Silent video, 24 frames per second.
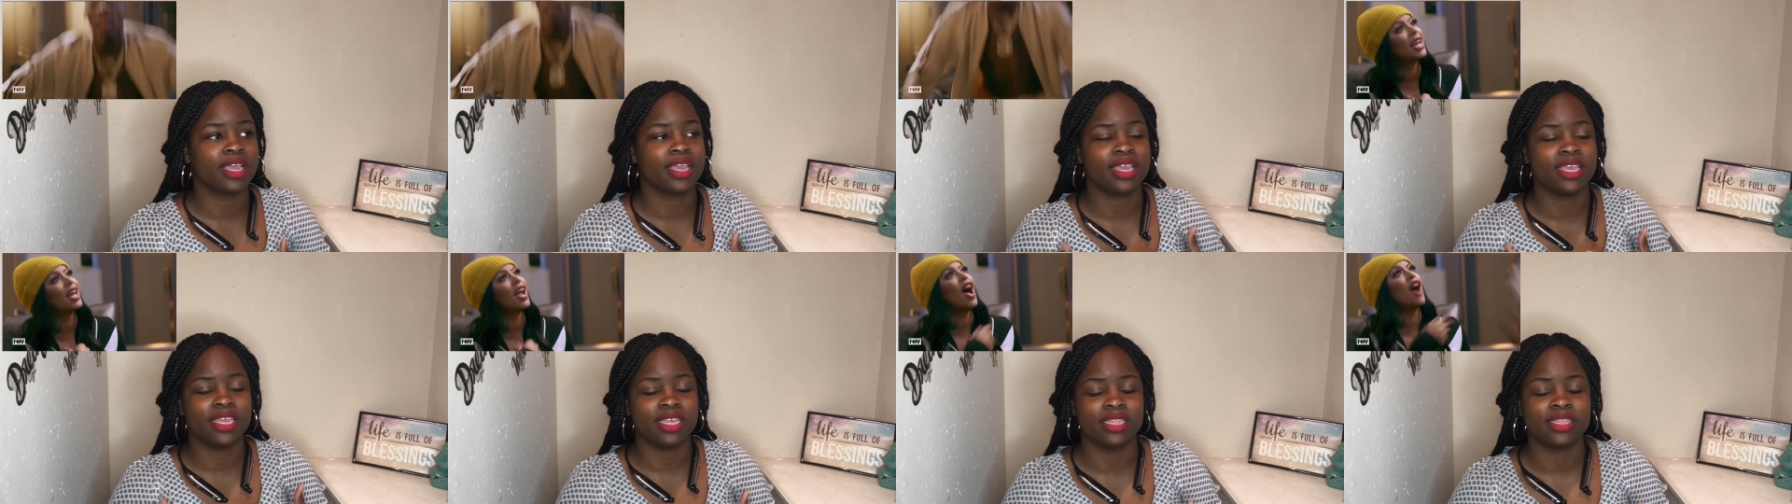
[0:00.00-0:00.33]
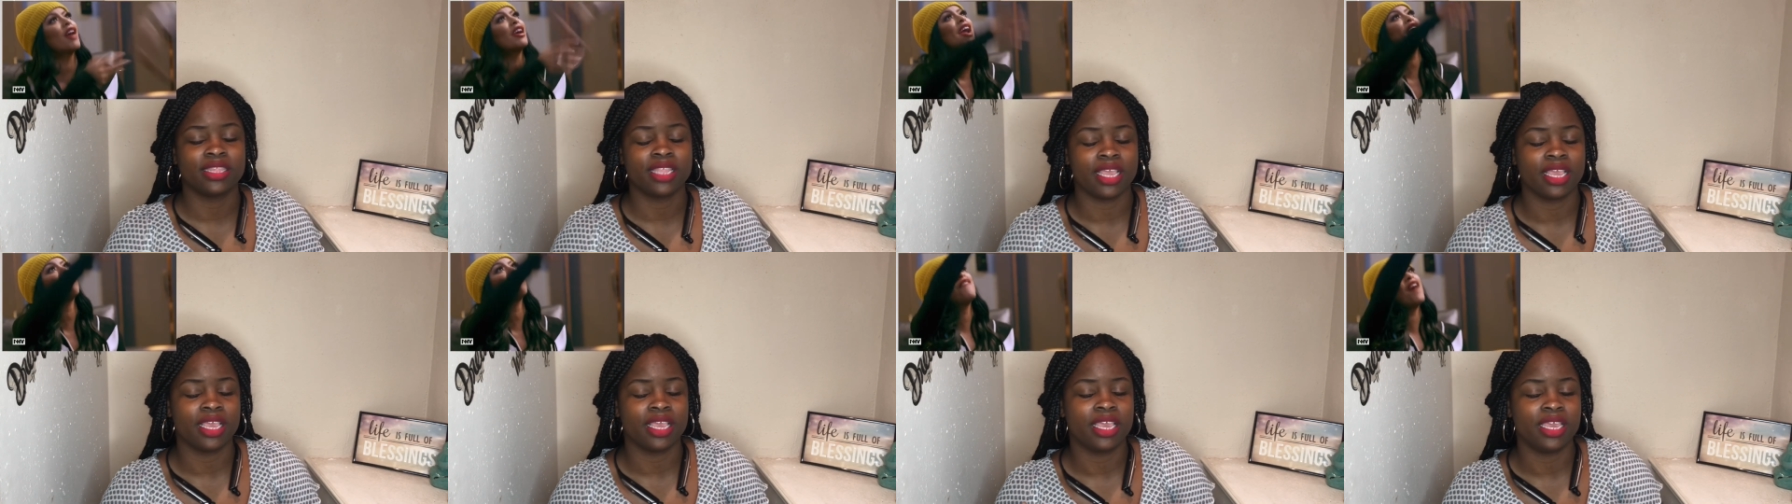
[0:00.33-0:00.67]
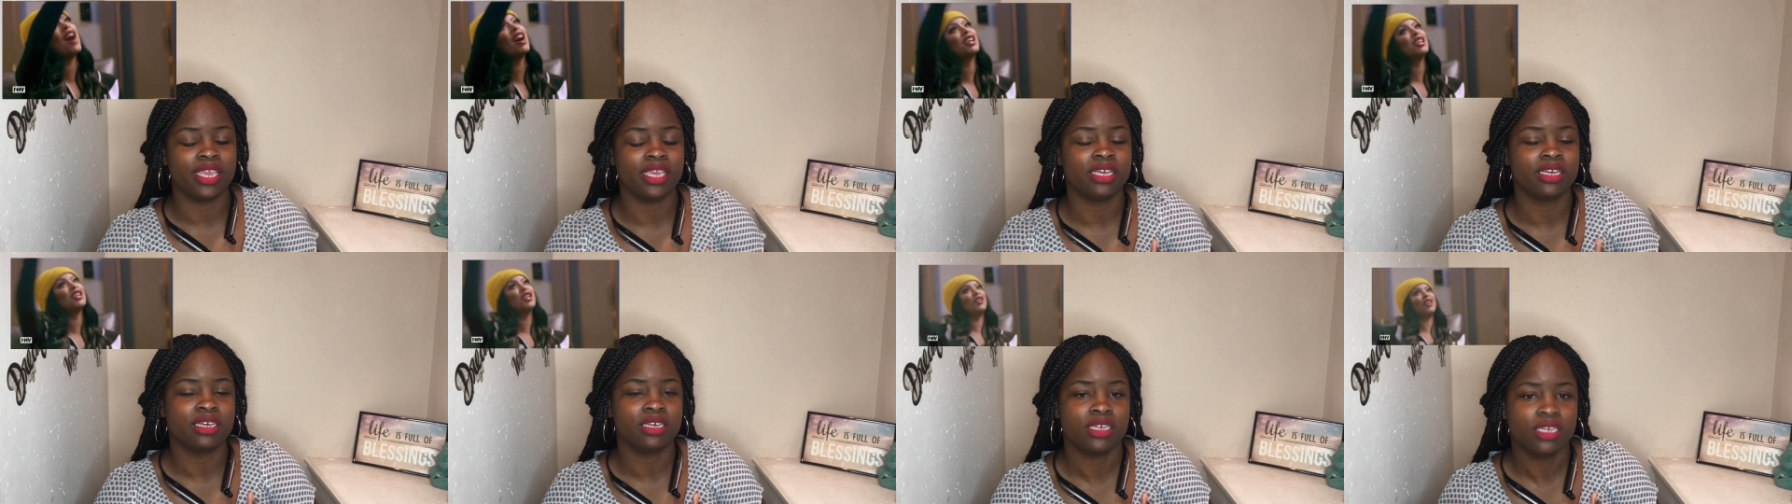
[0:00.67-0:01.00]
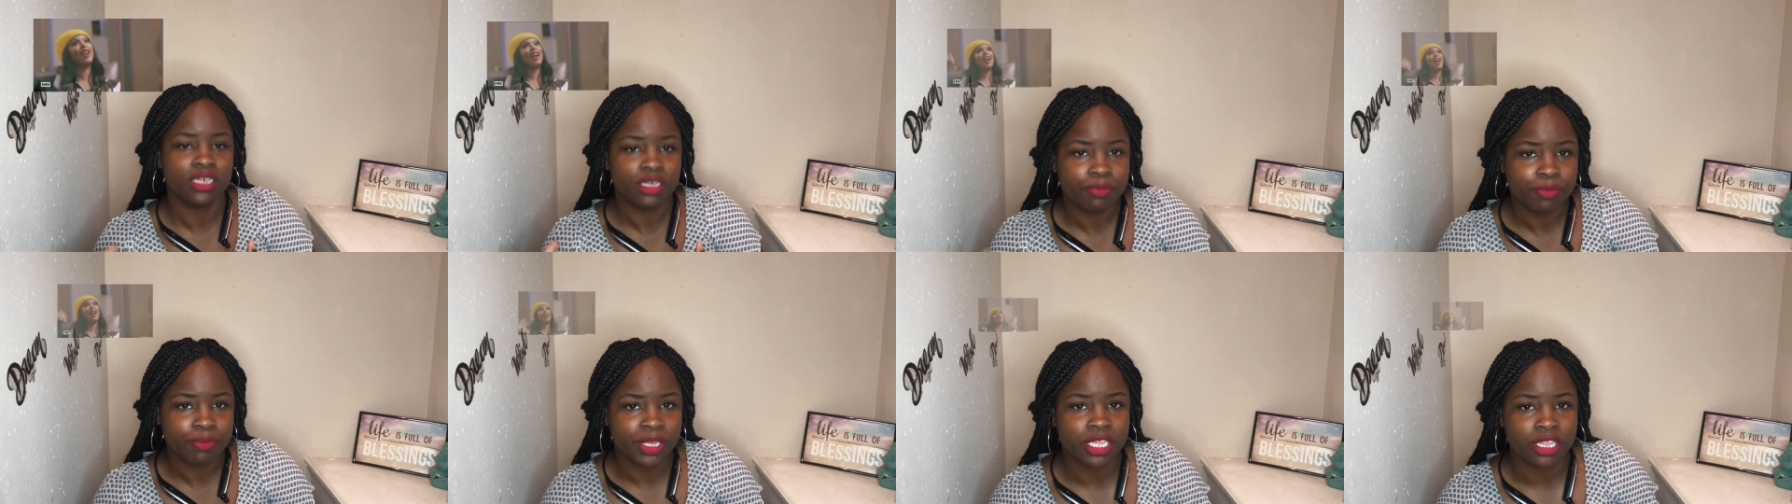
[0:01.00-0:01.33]
that he think he
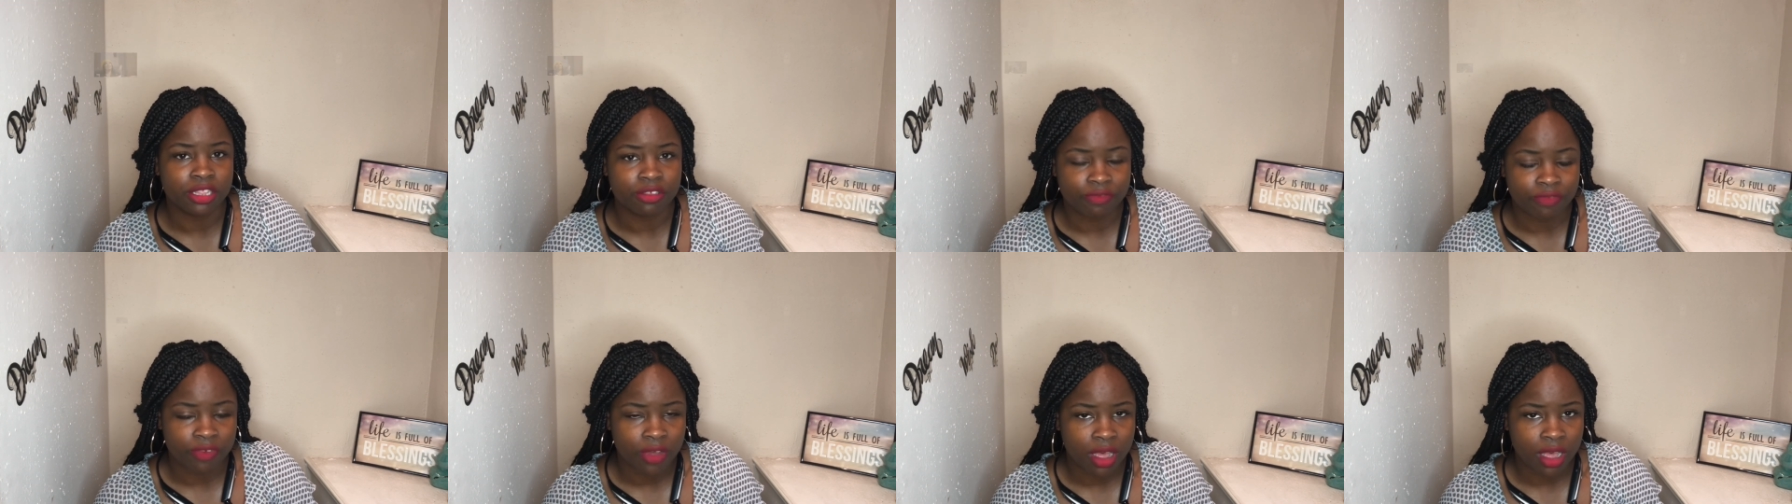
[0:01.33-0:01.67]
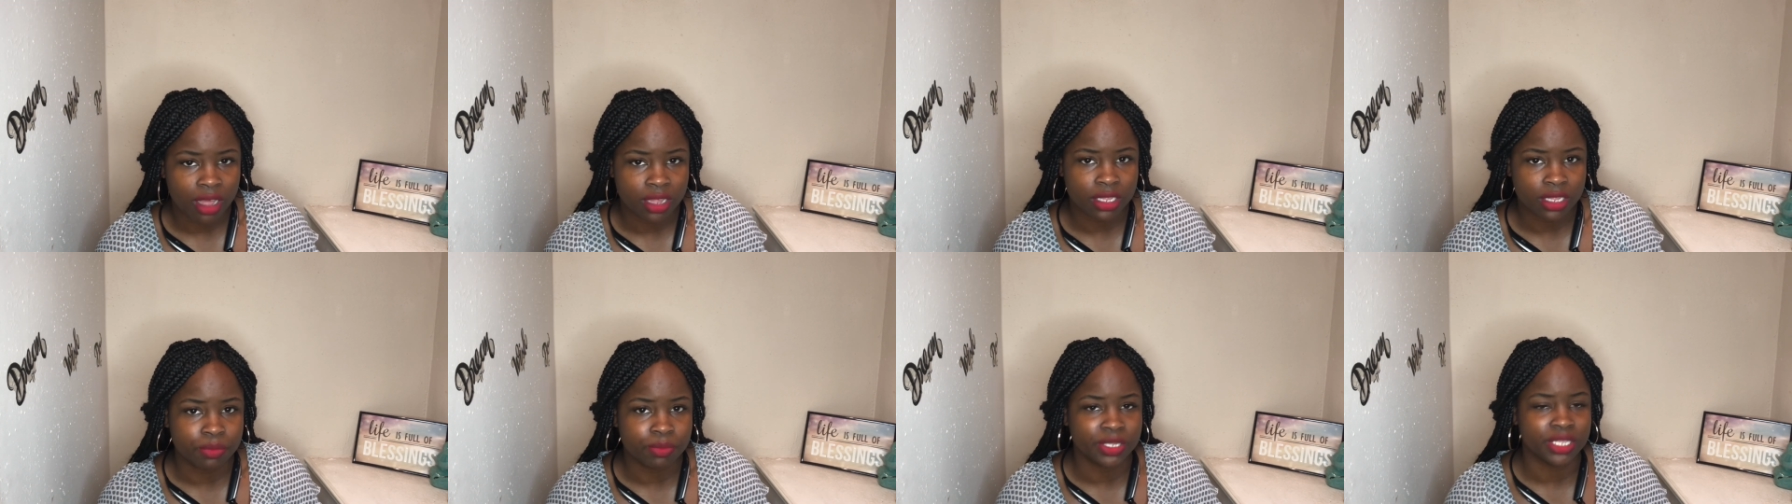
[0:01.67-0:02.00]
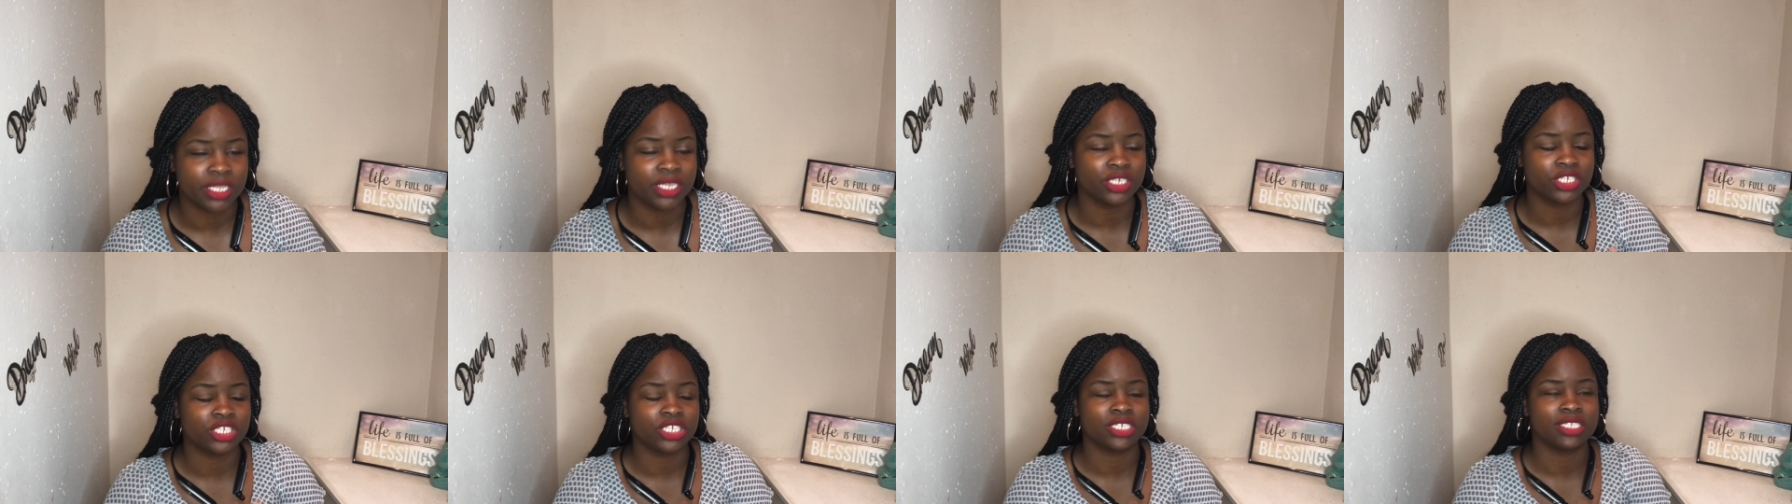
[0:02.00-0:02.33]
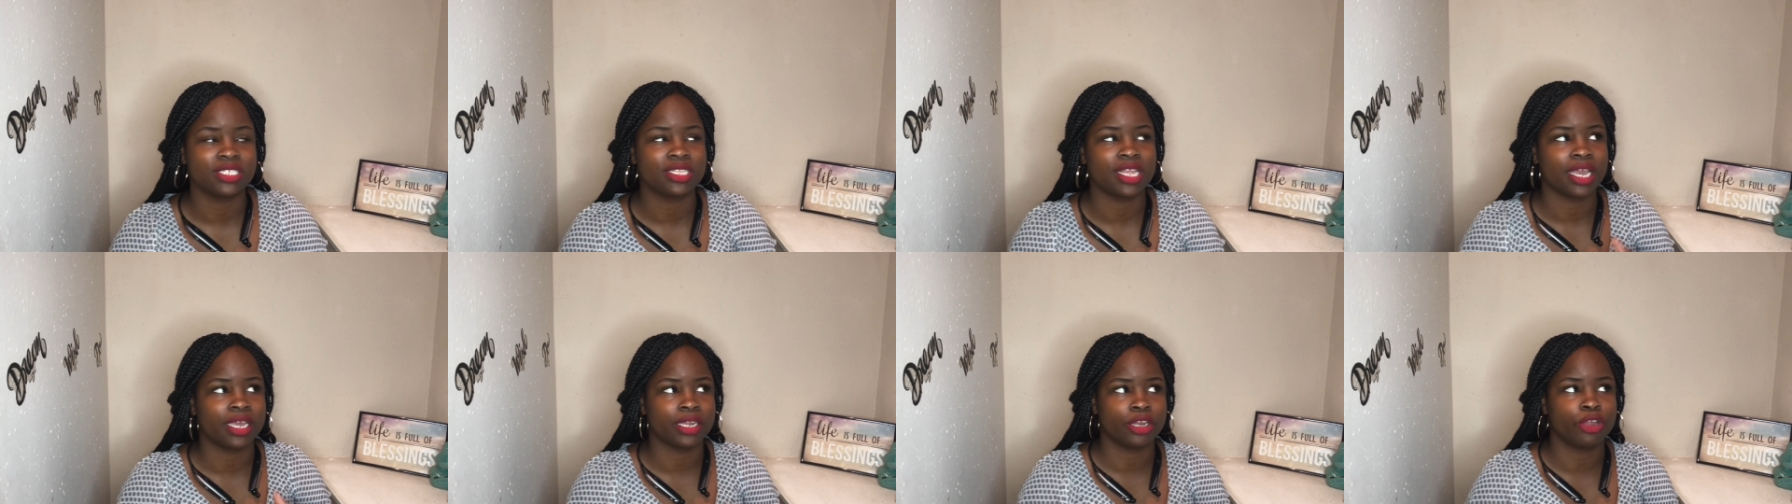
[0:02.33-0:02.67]
could be the father, but then
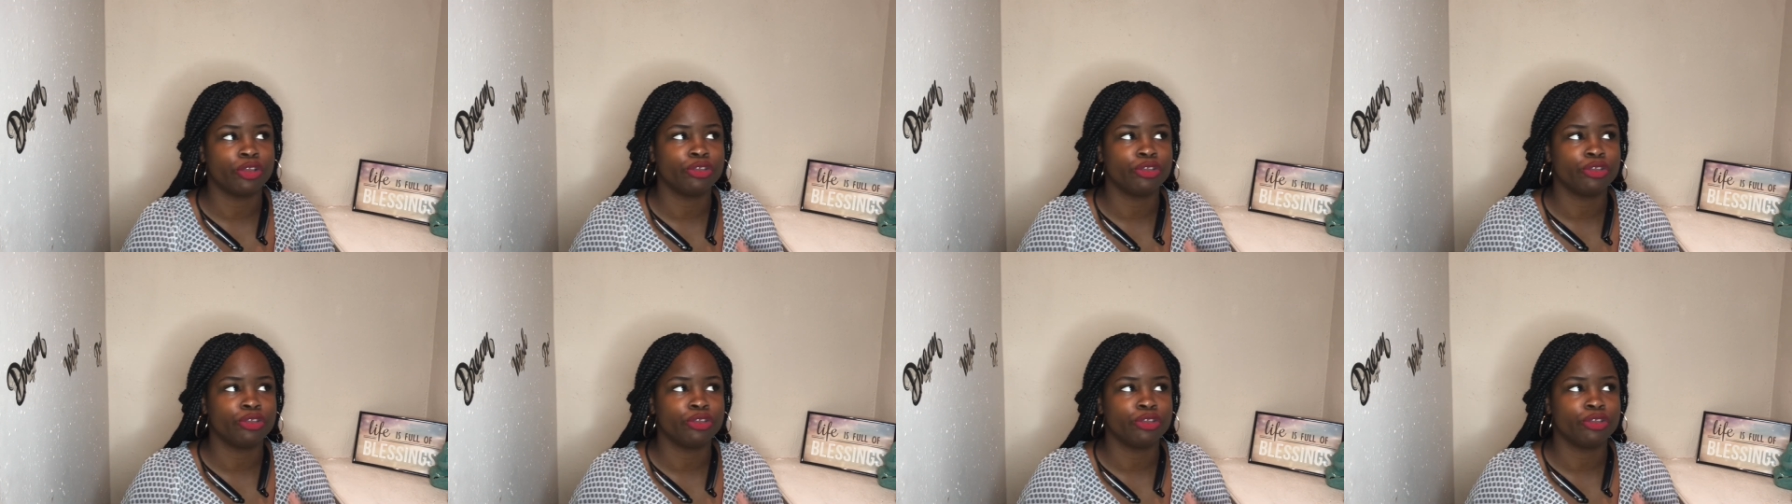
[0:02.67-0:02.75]
she's like,